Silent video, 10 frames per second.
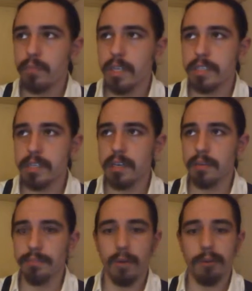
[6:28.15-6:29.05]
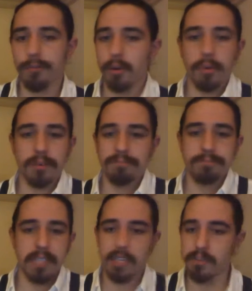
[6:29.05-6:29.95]
It's a malt forward
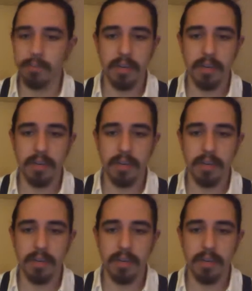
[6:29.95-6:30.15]
session